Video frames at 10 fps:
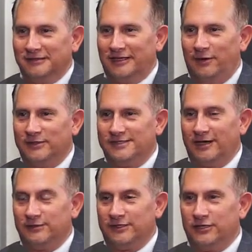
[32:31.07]
you know in
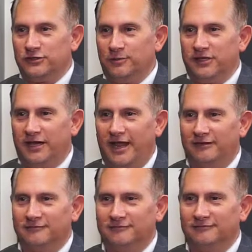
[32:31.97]
sales leadership
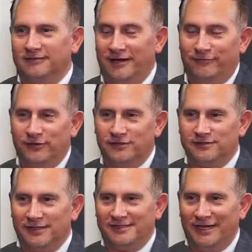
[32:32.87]
today. And if you're a,
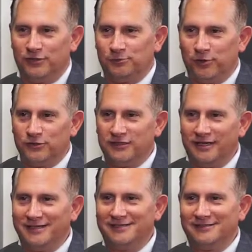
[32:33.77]
a salesperson
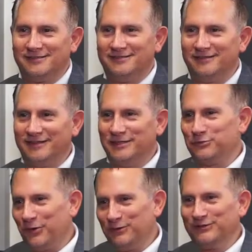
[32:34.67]
in these in
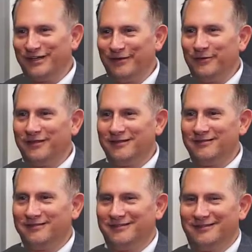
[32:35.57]
these roles, you know,
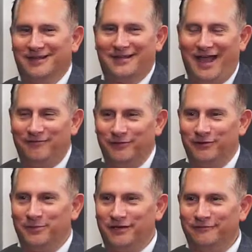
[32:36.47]
have a
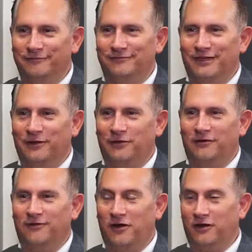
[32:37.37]
little bit of you know
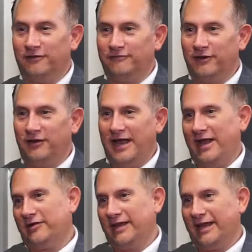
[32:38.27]
of heart and figure out
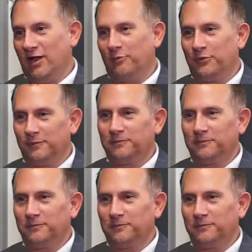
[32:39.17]
how can I help,